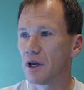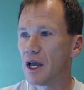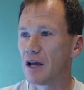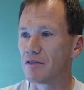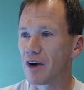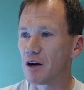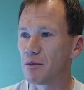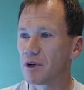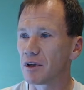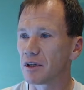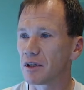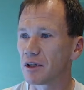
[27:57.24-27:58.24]
Environmental
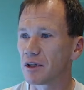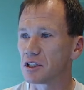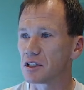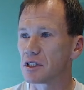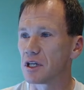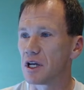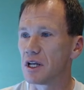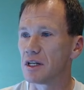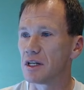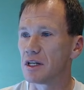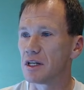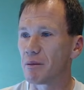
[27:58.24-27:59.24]
conditions.
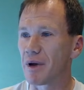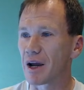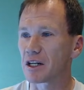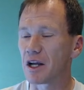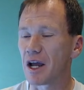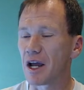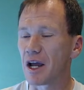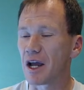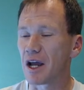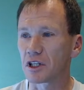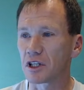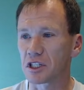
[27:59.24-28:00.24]
Now we're back to ever
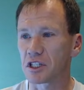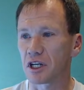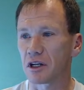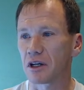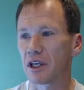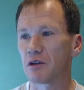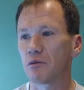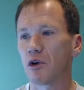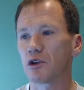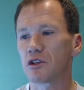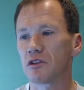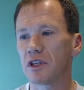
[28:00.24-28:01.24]
existing. Again,
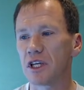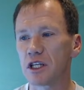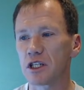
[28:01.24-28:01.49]
most of these